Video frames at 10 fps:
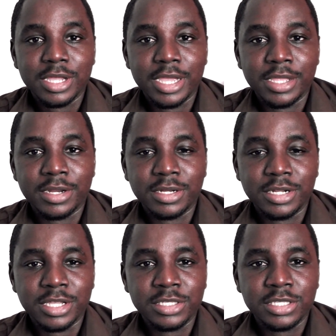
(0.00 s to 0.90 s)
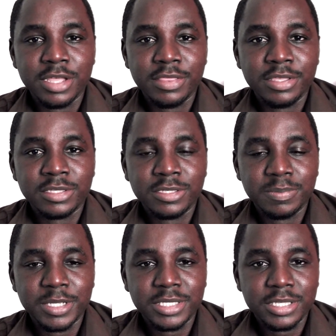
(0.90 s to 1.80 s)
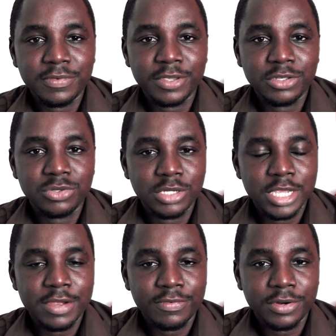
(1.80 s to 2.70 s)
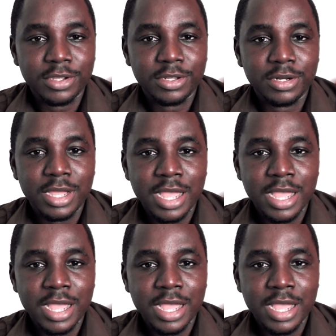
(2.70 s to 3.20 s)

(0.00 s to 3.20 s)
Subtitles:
and there's nothing specific to the African.